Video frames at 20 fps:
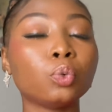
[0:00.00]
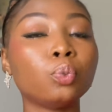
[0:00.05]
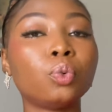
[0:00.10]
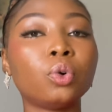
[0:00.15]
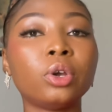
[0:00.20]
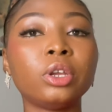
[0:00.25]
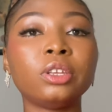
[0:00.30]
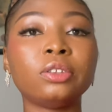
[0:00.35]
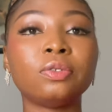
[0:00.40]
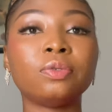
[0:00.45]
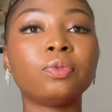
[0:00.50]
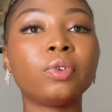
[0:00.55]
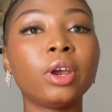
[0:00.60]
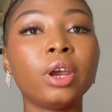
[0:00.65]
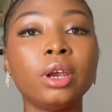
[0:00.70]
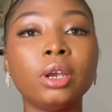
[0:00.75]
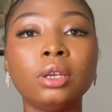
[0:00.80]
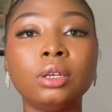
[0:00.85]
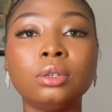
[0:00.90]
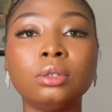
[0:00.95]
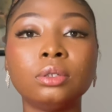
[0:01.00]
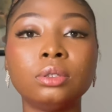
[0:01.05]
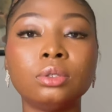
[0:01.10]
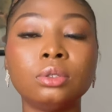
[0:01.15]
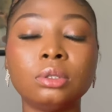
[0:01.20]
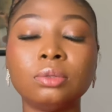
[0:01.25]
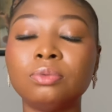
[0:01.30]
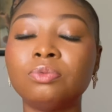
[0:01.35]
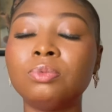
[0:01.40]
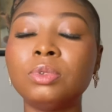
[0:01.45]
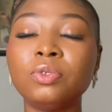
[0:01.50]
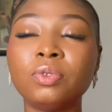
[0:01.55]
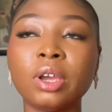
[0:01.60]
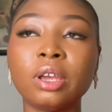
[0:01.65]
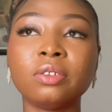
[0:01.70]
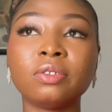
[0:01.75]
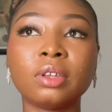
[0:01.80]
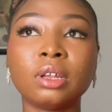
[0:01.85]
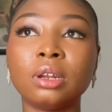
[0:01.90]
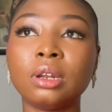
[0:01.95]
But it's very,
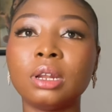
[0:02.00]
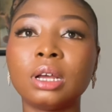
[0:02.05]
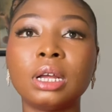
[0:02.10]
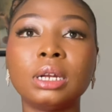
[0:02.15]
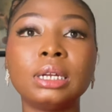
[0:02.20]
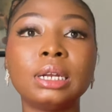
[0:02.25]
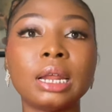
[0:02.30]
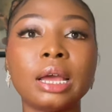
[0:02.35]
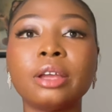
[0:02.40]
Nivea is another